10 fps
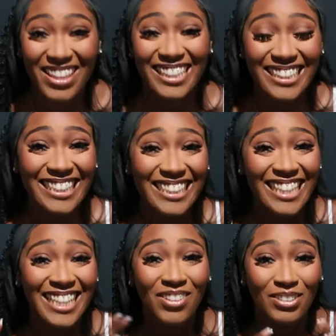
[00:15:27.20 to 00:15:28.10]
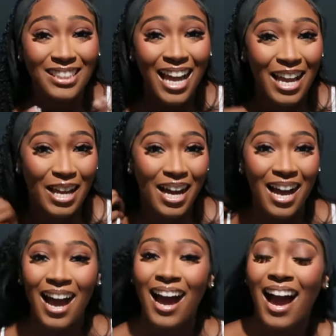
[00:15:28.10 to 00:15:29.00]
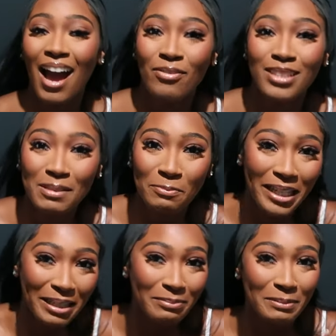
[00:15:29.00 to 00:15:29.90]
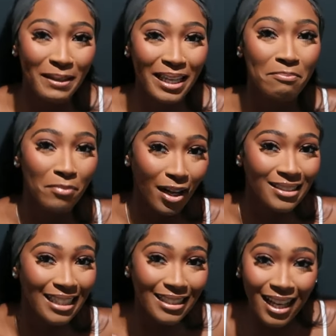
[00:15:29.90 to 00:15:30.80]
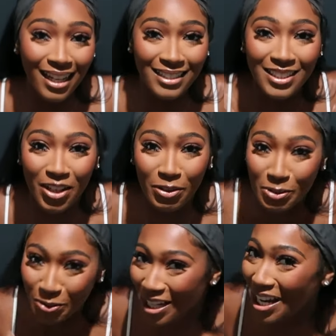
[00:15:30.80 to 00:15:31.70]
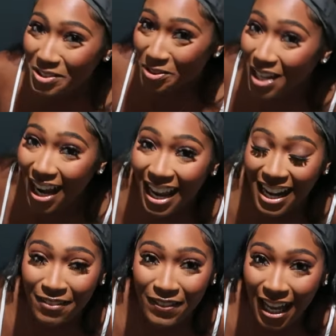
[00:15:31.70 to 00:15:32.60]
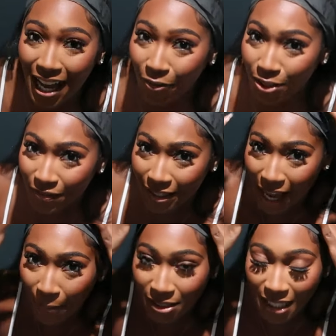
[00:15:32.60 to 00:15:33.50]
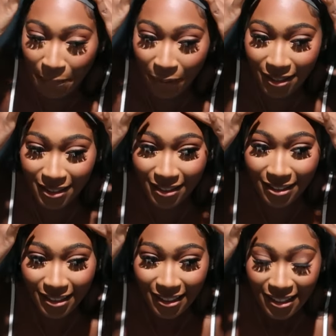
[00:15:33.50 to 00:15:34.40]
I'm like, they're not tight. I wasn't speaking much in there because, you know, too shy. I think I always forget I'm a shy person.